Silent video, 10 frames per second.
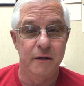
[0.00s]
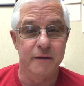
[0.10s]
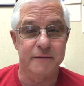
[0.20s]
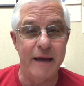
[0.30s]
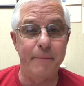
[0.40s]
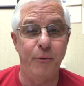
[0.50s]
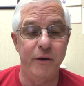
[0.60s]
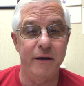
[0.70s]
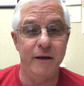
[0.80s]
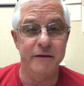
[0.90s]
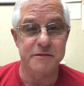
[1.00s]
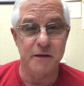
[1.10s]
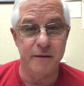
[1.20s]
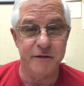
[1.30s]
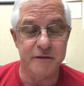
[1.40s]
At that point, I
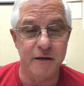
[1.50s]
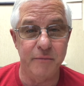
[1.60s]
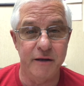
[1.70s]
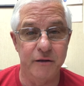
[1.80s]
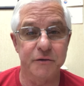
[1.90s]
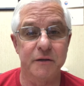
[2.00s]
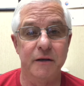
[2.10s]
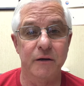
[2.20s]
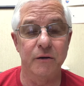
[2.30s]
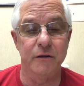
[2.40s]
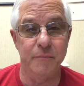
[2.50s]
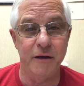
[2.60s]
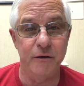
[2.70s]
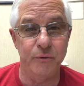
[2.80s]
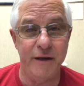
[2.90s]
decided I'm going to take my health care into
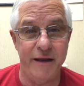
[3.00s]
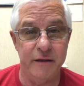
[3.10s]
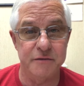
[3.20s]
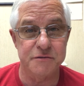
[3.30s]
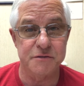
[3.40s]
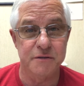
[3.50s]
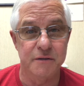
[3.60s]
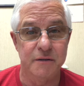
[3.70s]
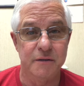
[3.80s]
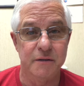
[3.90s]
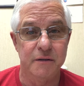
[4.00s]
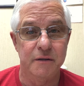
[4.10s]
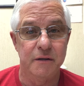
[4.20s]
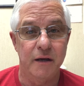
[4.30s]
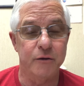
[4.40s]
my own hands.
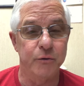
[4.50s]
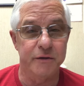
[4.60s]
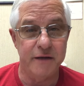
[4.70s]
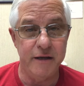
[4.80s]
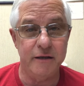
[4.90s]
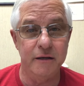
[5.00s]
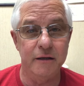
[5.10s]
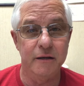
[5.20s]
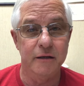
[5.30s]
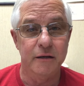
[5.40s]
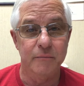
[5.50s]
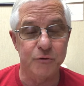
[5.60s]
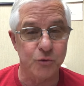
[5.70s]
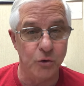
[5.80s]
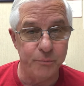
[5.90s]
I quit taking
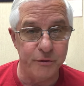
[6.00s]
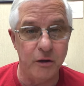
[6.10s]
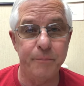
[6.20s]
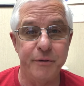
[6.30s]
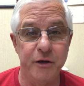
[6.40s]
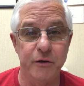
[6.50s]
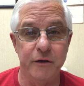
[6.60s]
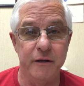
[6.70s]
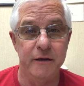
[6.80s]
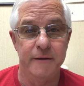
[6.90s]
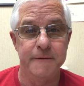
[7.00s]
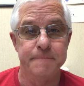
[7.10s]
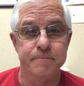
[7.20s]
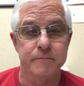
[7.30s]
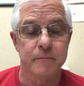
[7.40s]
metropolol, period,
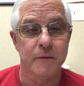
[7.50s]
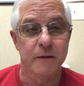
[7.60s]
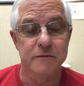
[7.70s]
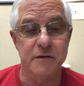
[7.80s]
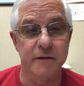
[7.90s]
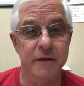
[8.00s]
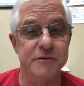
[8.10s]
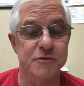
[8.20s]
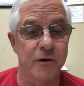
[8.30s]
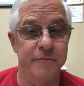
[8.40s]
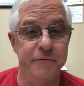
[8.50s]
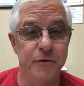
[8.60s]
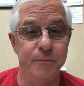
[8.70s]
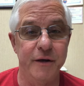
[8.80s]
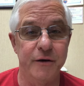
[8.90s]
Suddenly I started
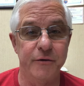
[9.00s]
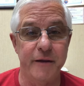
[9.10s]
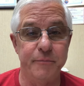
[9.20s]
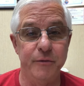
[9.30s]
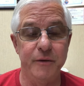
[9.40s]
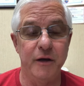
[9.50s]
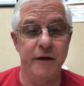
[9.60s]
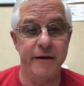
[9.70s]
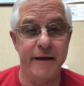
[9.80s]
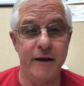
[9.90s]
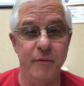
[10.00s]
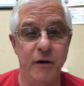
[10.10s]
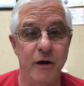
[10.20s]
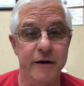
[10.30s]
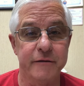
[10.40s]
feeling better. They put me on an
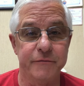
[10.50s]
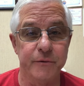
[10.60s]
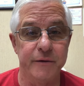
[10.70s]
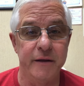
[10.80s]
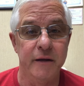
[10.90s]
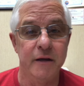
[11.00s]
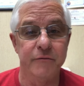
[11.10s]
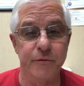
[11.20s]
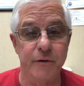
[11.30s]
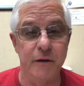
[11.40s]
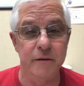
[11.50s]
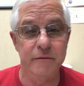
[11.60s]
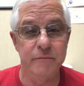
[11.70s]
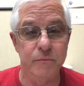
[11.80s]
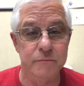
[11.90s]
antibiotic for the, for the
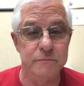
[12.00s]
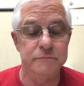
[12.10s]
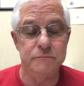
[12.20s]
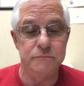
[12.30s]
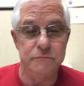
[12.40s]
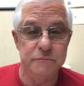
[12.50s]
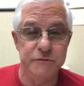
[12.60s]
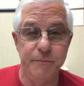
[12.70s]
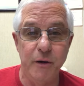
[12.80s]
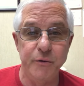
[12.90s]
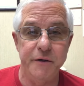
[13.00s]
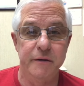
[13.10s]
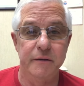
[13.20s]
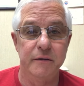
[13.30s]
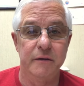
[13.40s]
pneumonia.
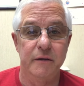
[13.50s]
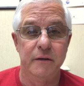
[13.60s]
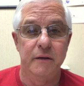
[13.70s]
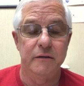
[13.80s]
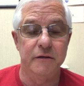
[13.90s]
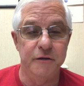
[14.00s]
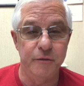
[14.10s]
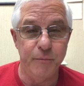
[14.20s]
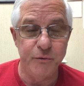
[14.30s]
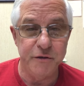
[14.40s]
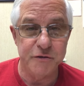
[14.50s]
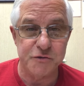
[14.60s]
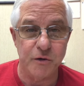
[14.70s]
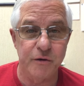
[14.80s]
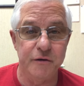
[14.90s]
The pneumonia
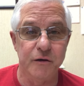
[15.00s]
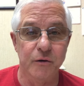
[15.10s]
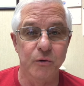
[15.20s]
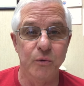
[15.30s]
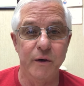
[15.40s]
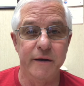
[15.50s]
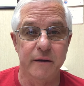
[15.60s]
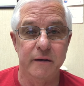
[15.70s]
started to go away.